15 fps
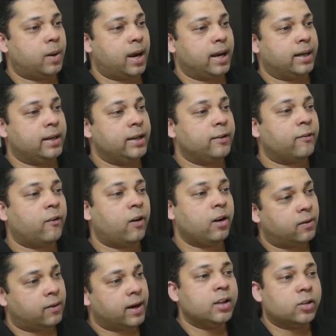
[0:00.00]
by
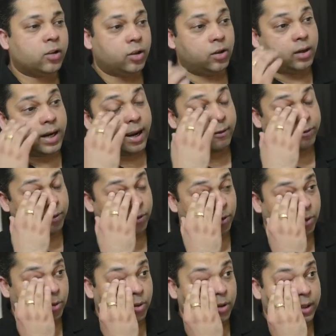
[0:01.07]
default, right? So you don't have
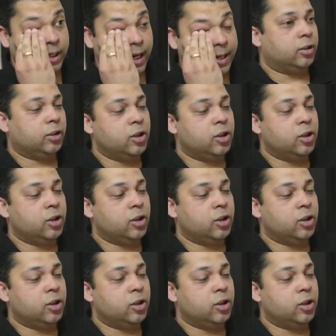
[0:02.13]
to type